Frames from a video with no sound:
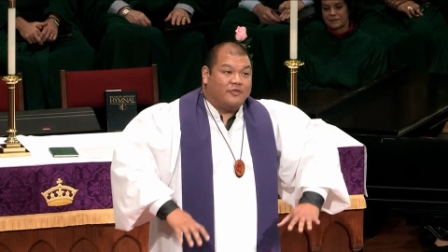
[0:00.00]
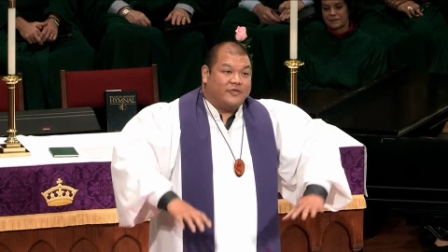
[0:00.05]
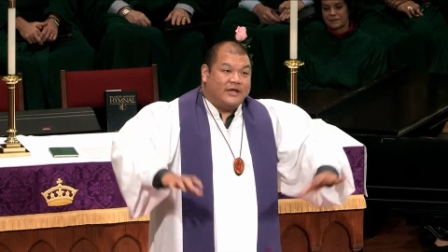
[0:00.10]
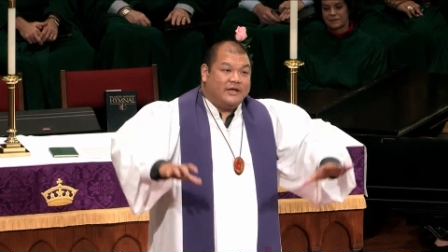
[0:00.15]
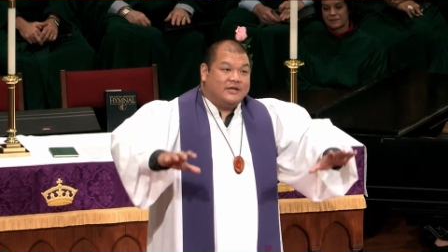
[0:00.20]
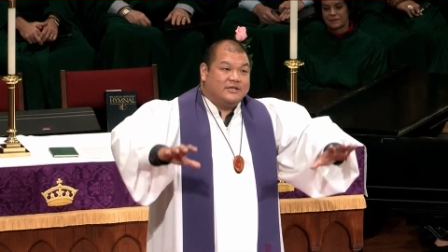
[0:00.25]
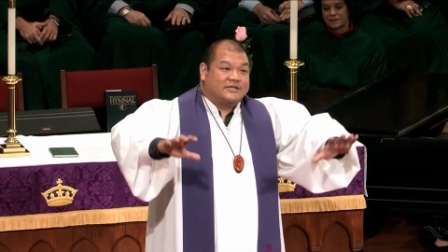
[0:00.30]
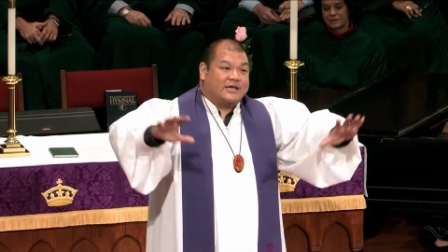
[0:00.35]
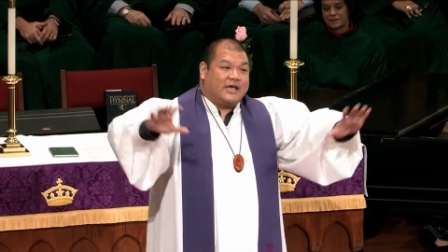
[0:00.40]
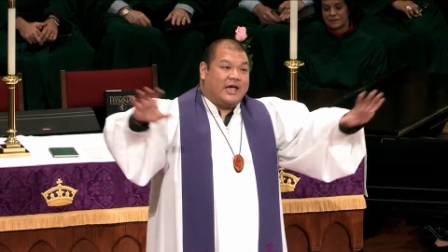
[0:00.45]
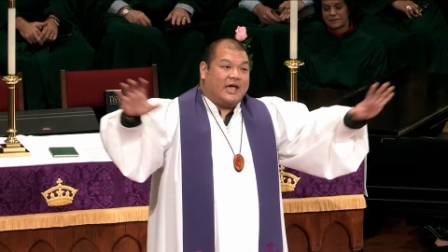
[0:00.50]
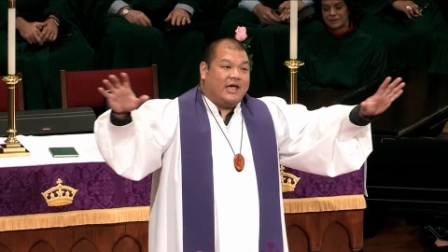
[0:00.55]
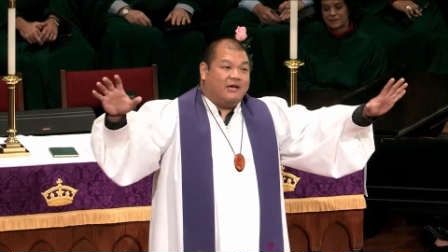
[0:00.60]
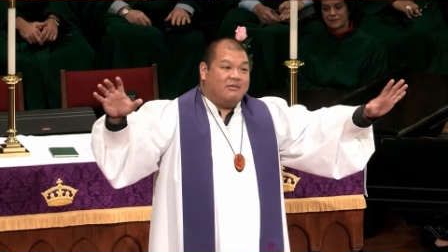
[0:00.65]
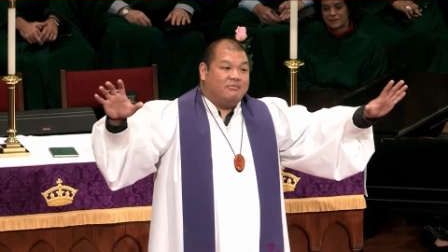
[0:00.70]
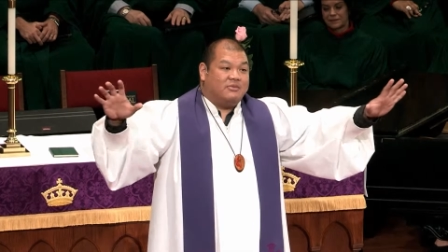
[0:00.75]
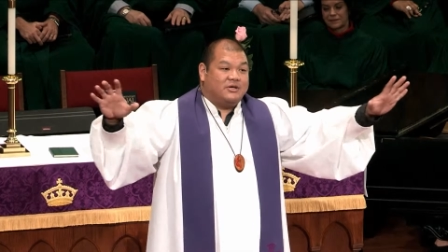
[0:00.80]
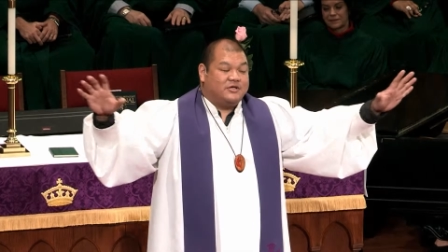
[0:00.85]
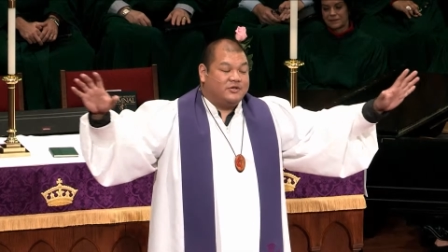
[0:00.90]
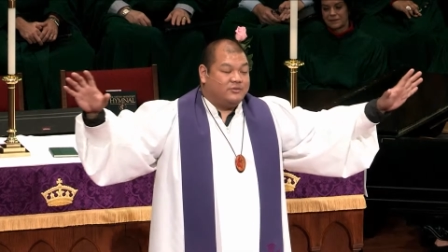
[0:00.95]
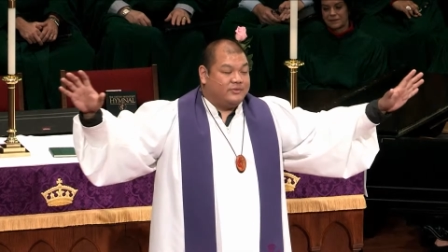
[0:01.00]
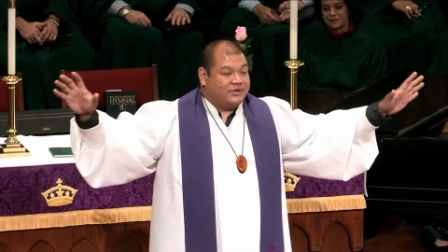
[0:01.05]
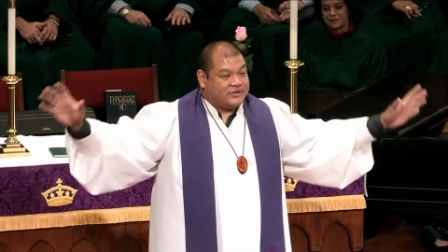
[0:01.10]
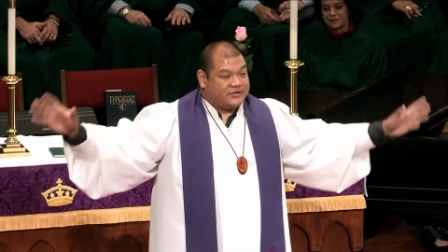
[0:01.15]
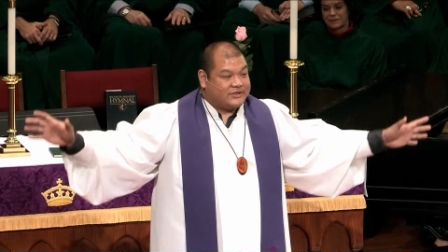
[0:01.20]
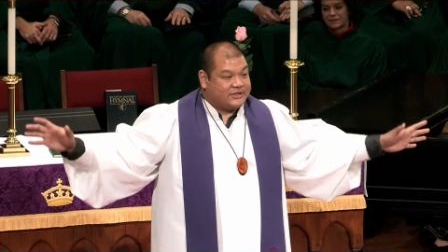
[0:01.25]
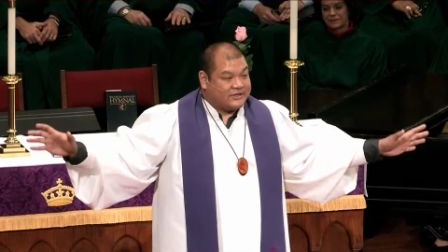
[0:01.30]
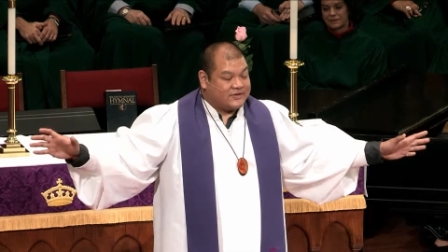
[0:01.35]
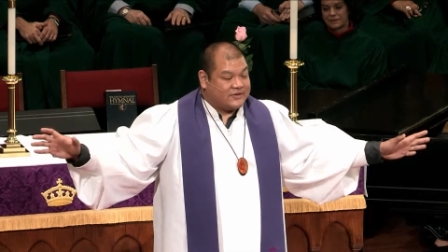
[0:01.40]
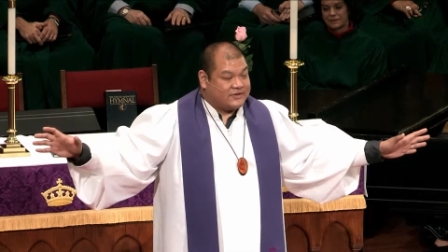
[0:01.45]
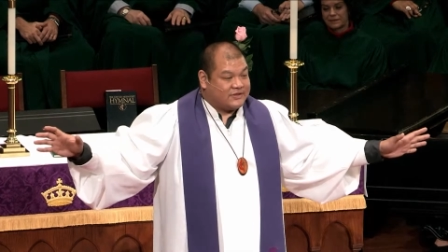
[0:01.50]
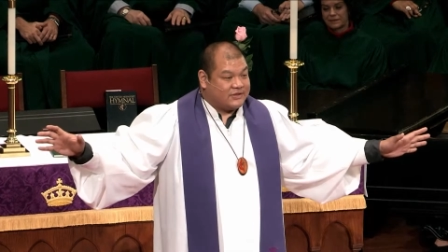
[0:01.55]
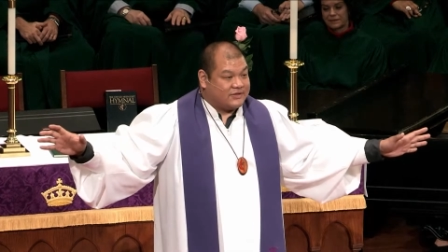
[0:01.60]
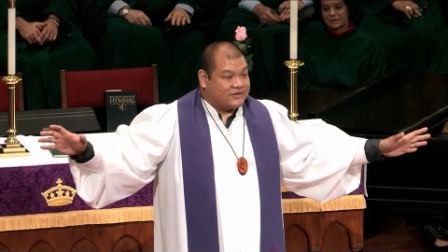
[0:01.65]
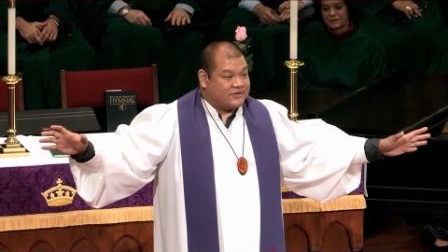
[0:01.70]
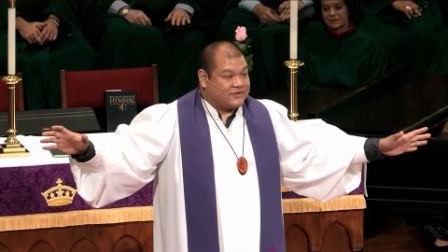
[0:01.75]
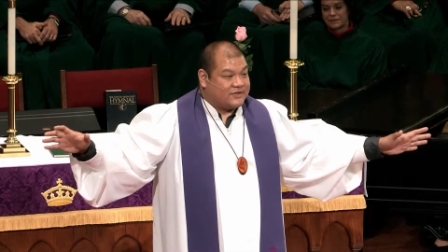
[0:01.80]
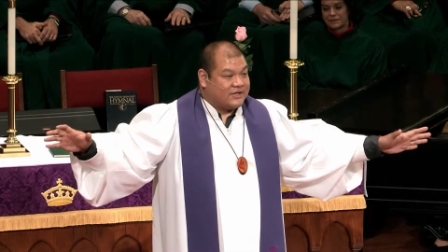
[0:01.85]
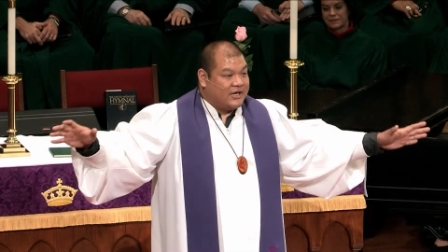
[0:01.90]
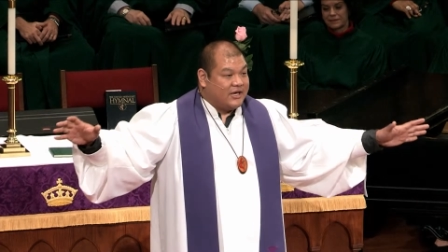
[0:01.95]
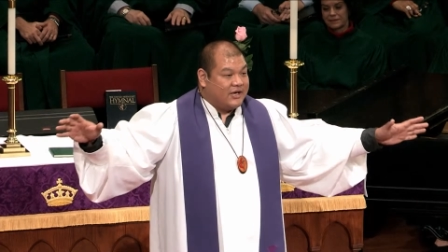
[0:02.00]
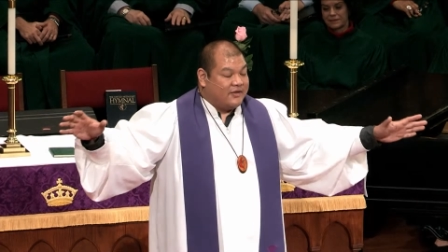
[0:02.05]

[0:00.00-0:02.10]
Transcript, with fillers: things came into existence,